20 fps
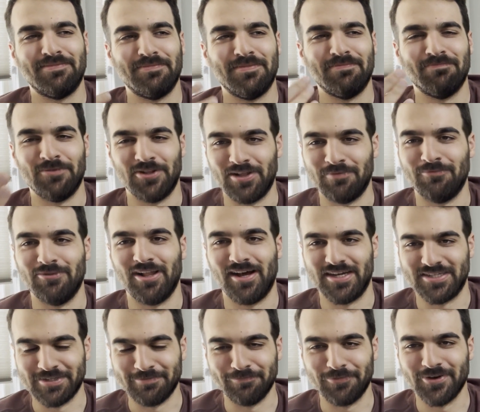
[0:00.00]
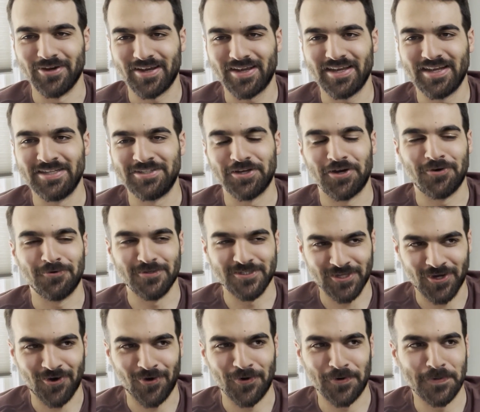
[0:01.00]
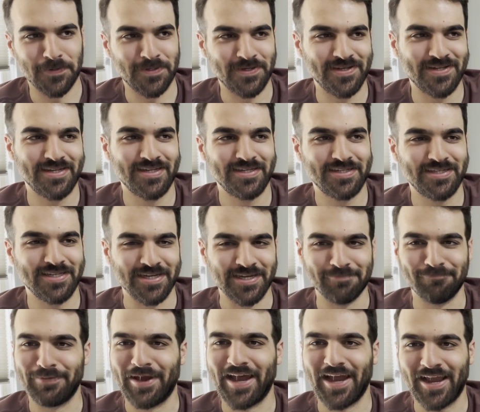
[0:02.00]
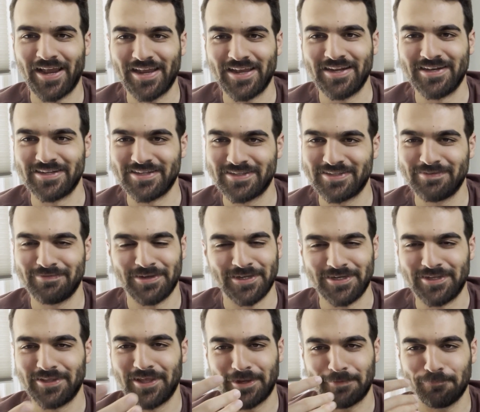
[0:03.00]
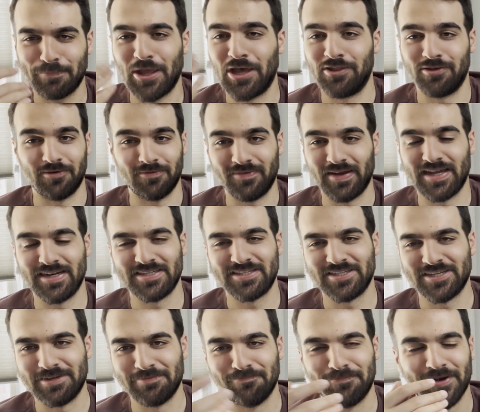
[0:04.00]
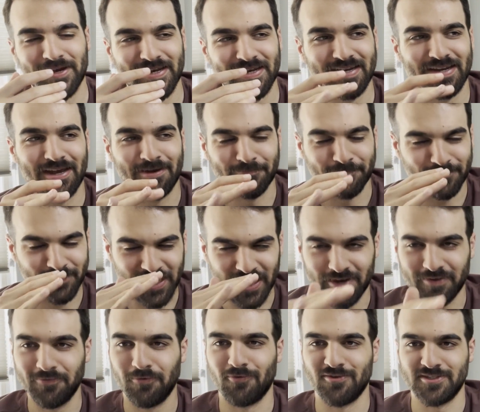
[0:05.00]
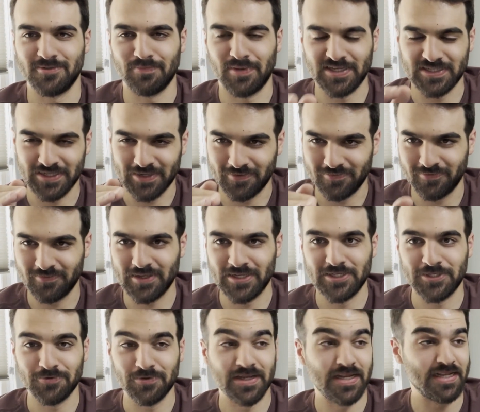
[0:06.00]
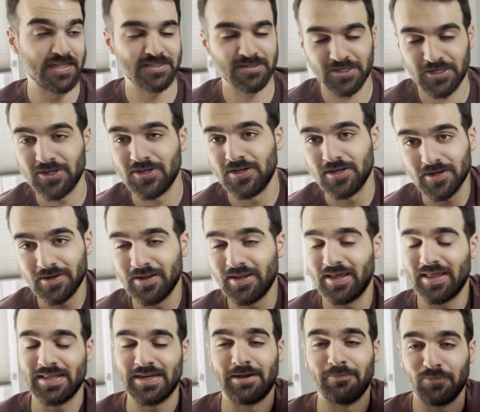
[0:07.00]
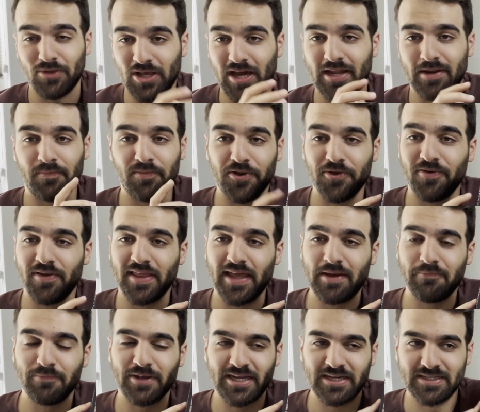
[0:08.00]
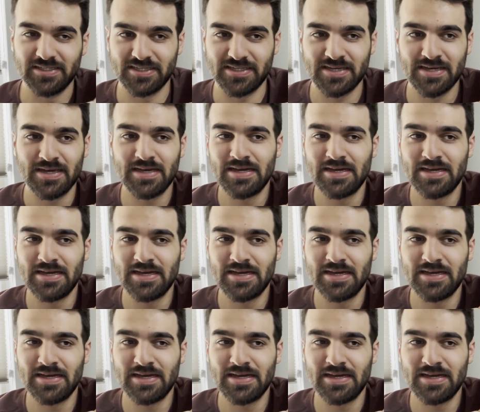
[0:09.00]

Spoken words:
Malazan book, it's always hard to get back into like other fantasy, but I'm kind of forcing myself into it, and it's good, and I'm glad I'm doing that because